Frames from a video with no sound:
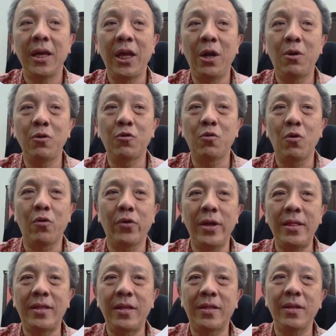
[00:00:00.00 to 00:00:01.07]
includes
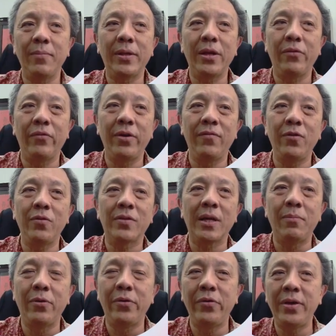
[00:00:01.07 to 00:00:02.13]
Cochrane Systematic Review
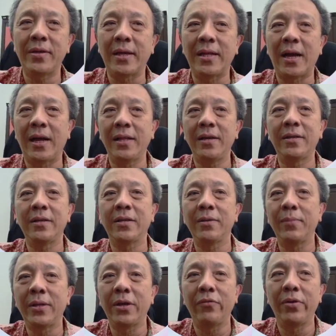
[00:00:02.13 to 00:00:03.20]
summaries and other
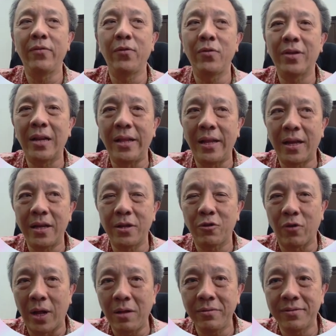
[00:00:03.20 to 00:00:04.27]
systematic reviews clinical
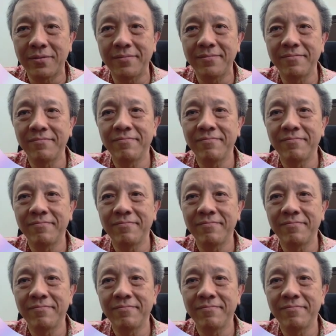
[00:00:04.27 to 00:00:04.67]
trials.